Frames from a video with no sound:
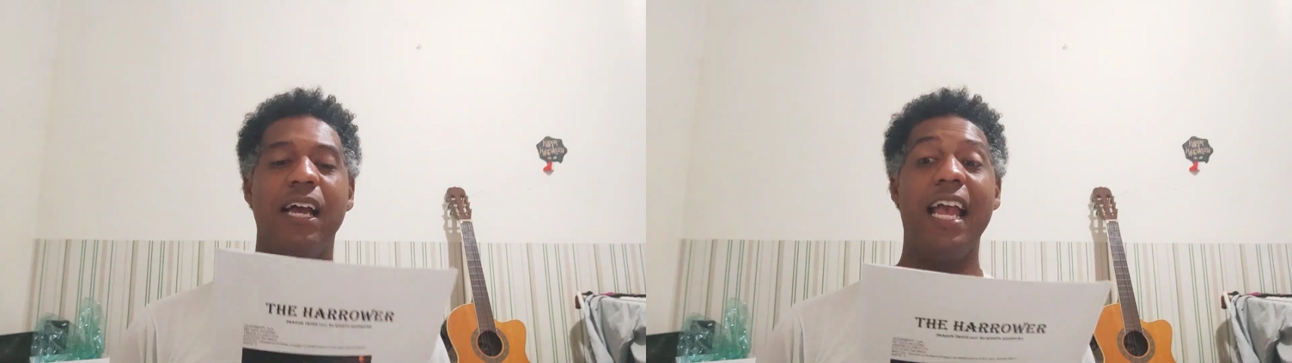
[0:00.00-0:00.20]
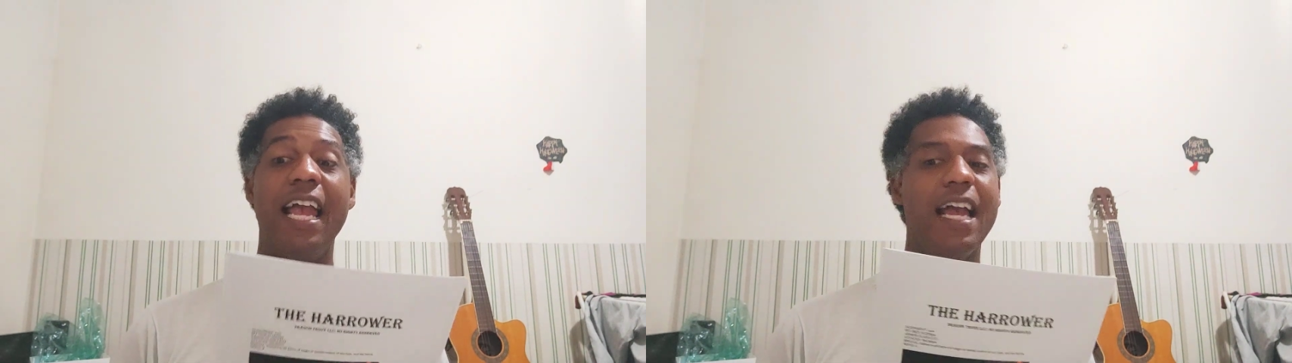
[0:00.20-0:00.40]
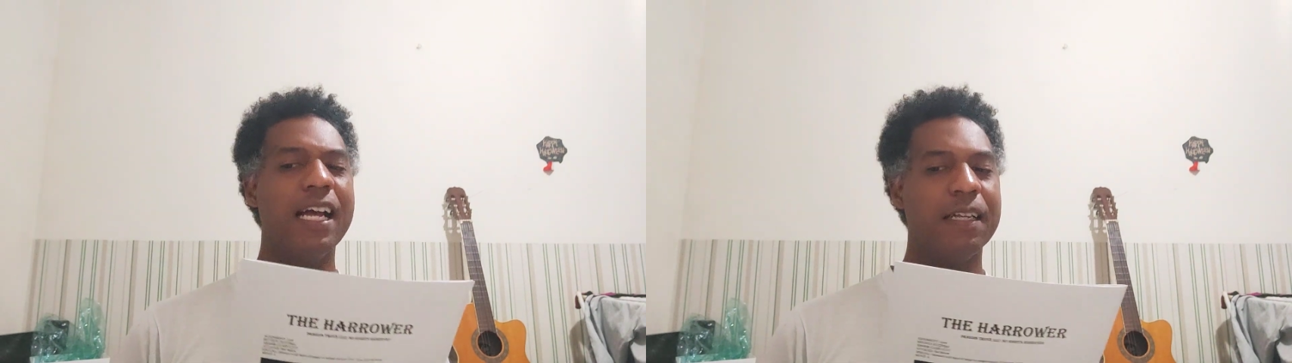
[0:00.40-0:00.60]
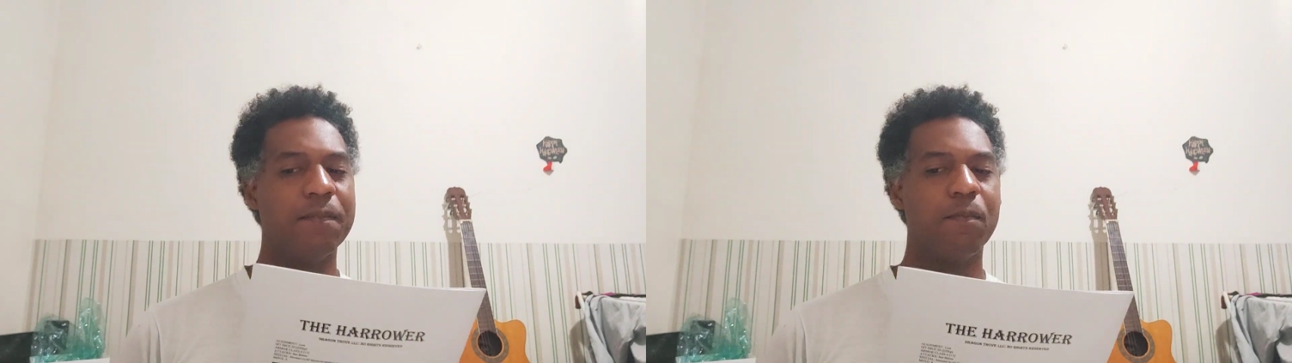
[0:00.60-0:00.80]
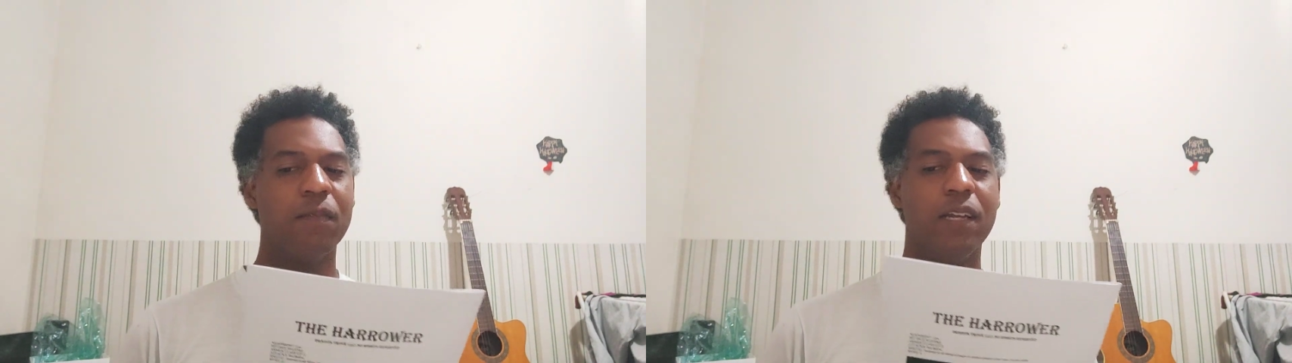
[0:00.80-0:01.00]

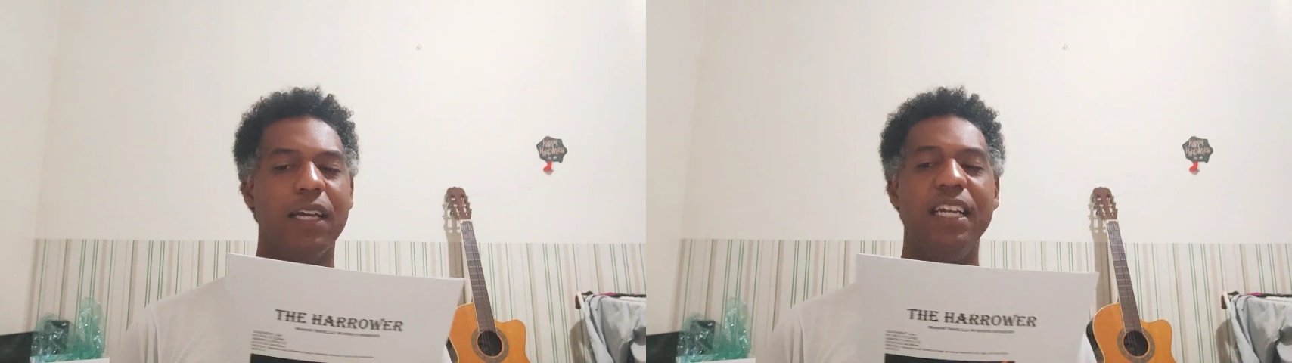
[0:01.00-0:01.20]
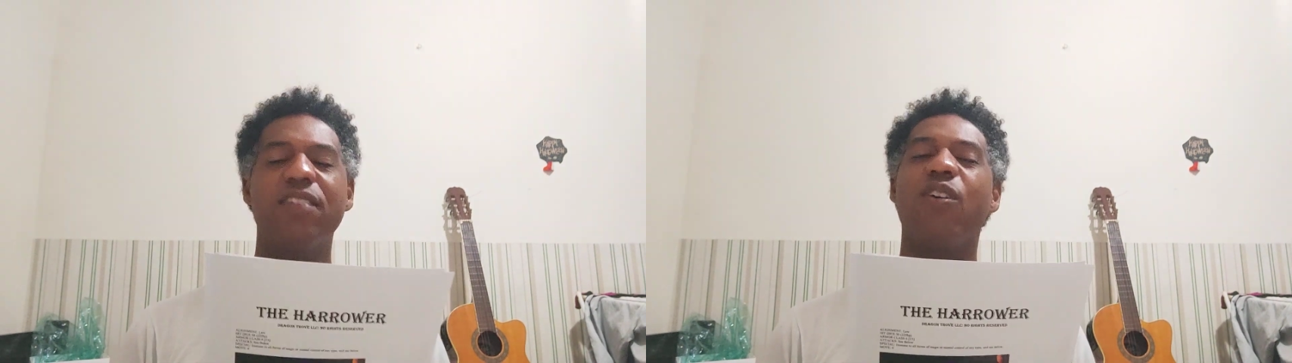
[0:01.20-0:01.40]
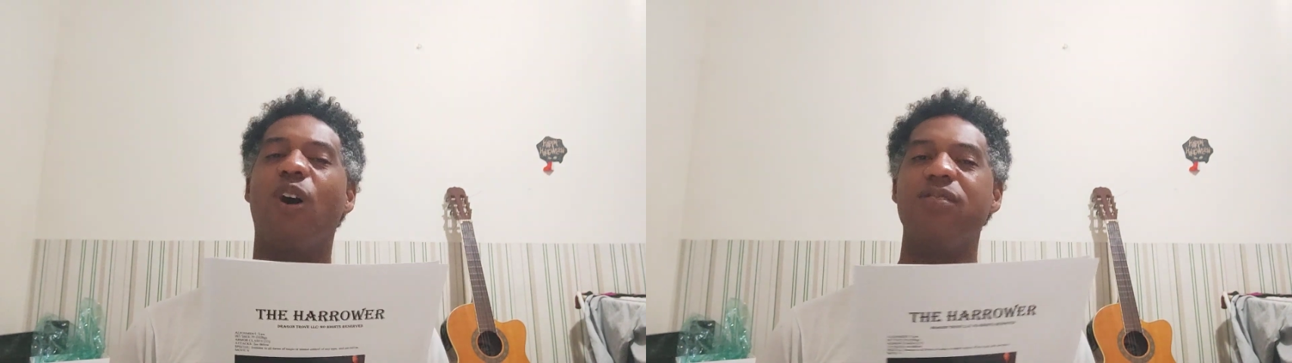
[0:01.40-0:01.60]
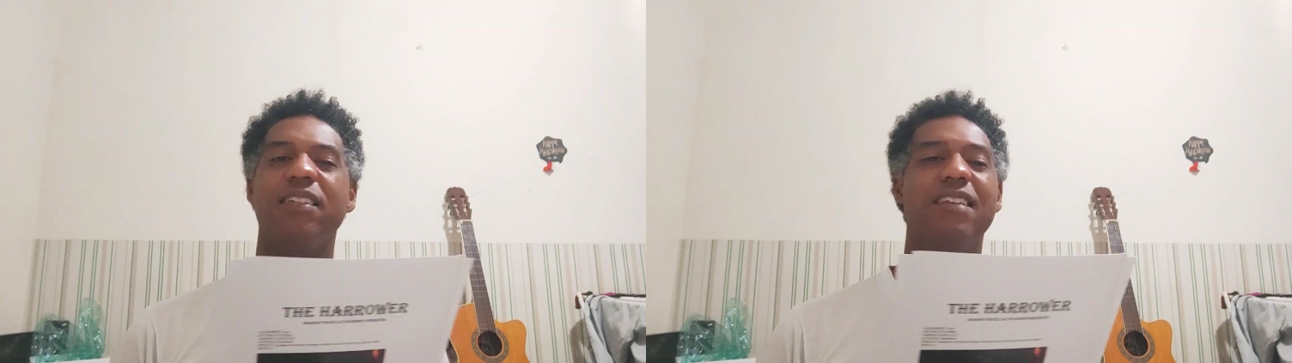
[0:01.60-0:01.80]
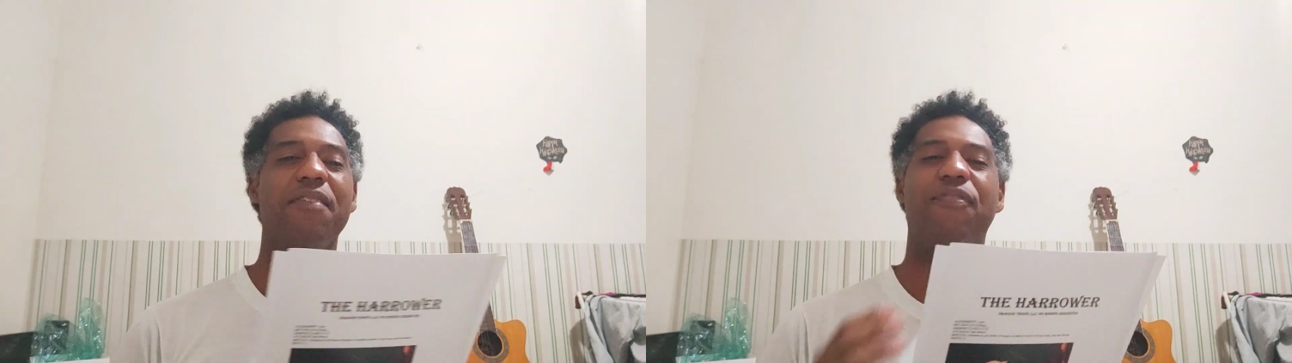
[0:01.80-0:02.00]
and it causes a